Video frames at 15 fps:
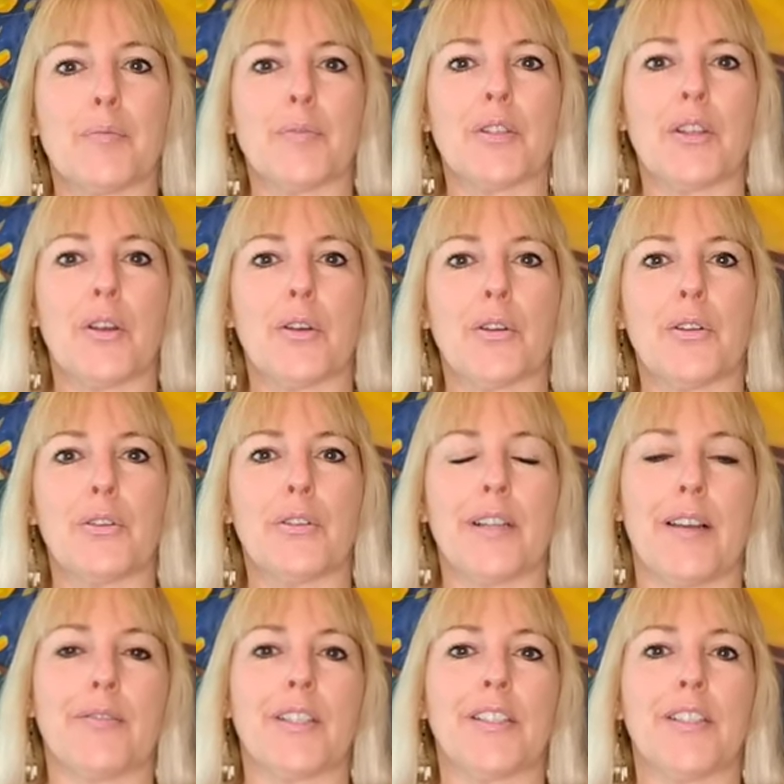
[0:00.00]
so you don't
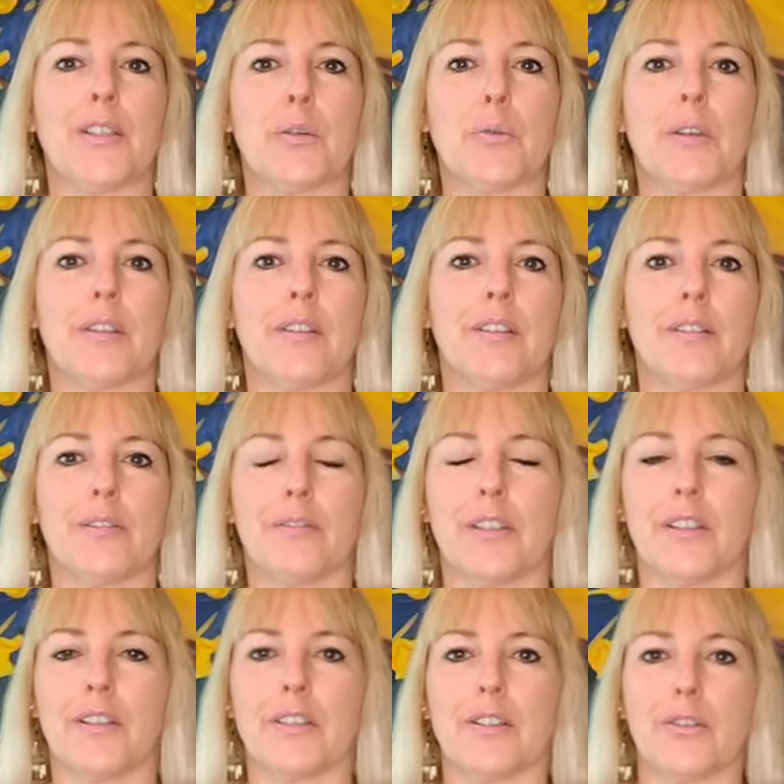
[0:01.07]
have to deal with with
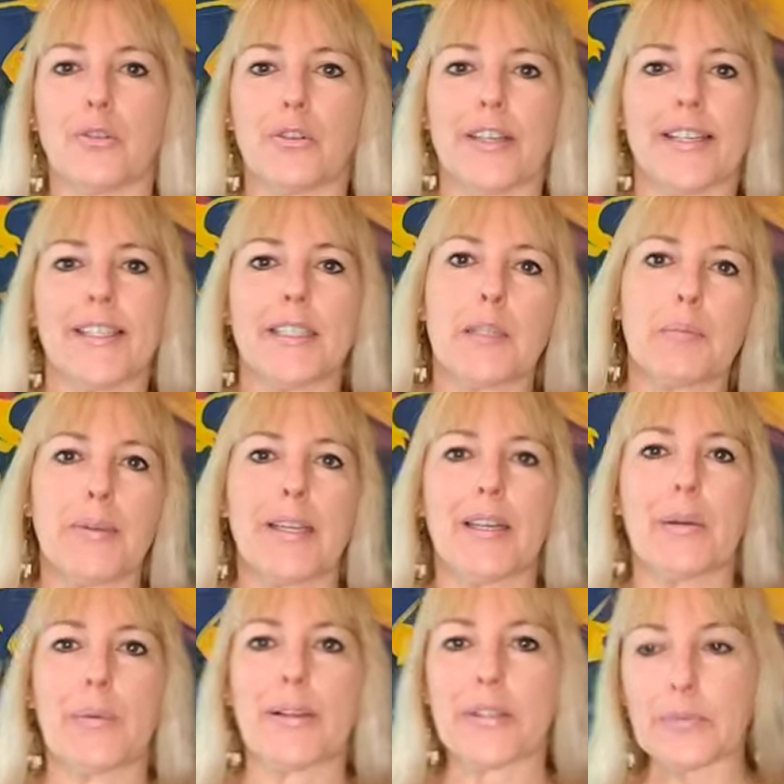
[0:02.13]
those little crickets. But
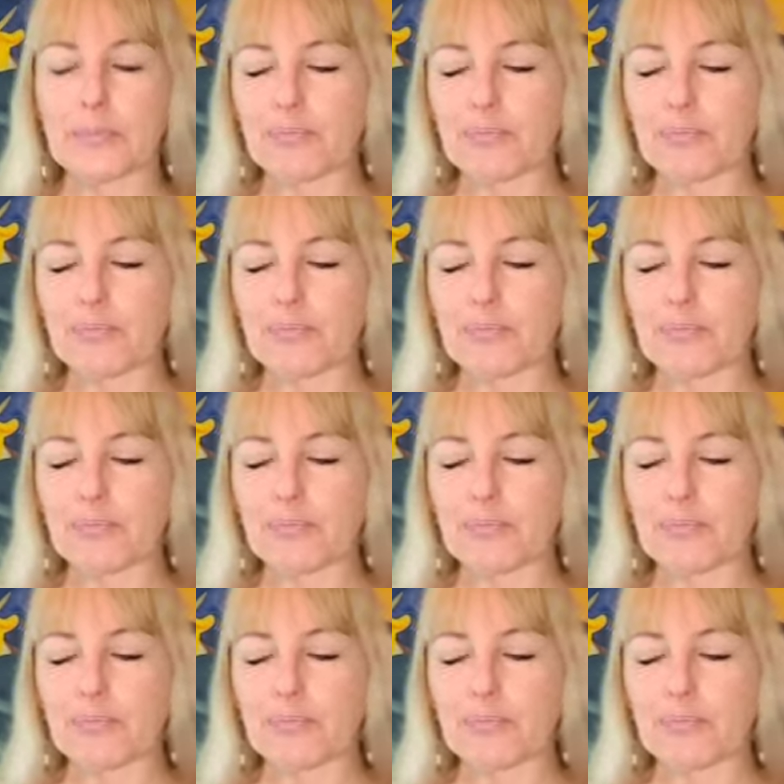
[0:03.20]
anyways,